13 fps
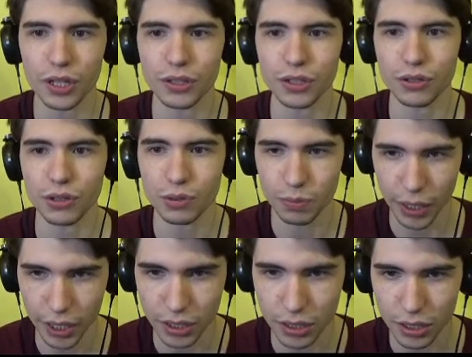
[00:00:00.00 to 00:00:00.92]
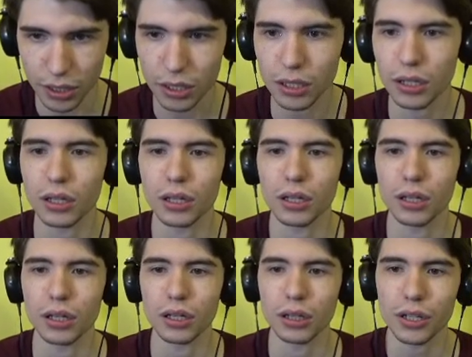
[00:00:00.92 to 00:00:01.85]
That's expected.
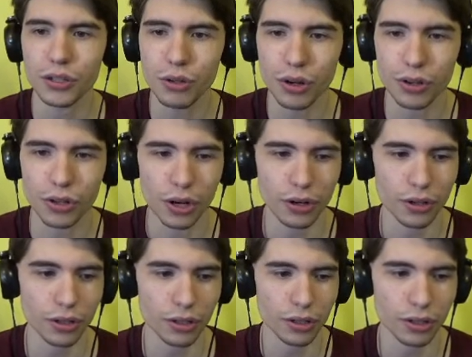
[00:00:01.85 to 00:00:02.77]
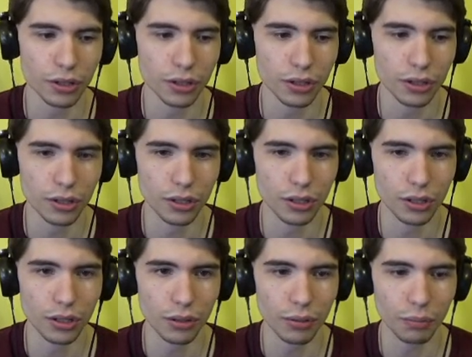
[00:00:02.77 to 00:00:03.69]
Let's go to Darth.
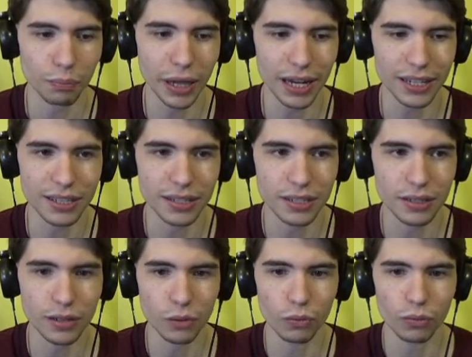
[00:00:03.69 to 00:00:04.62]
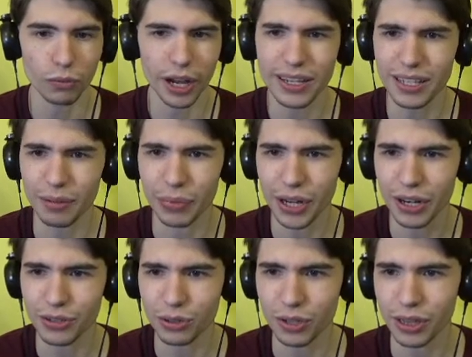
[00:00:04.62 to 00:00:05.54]
Paras! Why is that
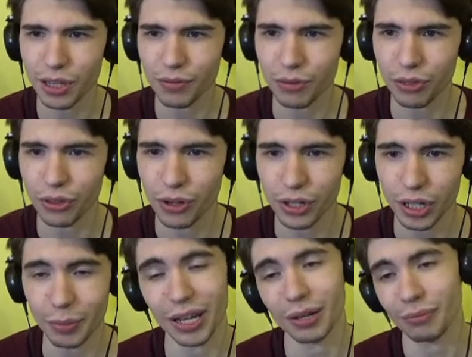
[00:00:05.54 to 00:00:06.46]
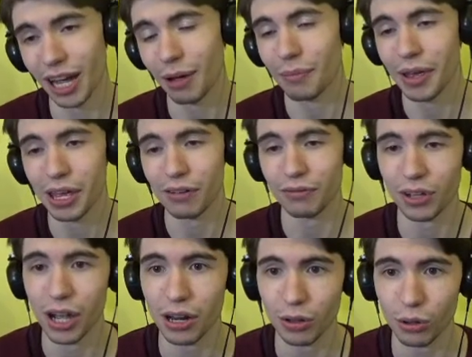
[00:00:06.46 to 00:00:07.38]
Paras only level 30? I mean, I, I may have
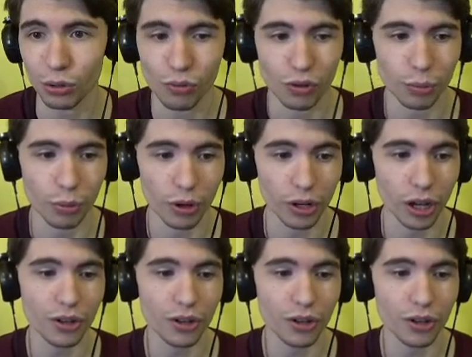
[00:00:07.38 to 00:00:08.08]
gone a little overboard.